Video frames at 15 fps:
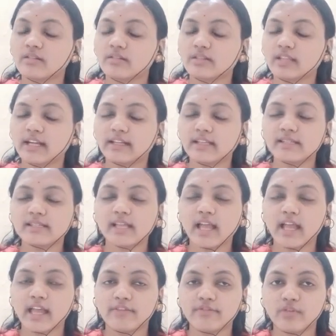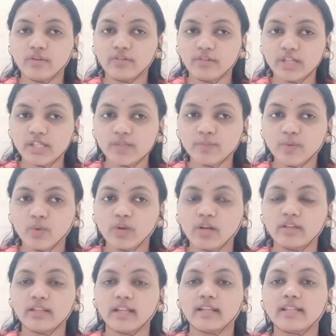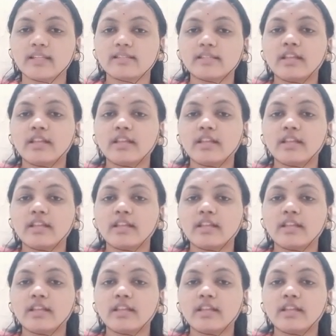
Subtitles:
that is I have already spoken, that is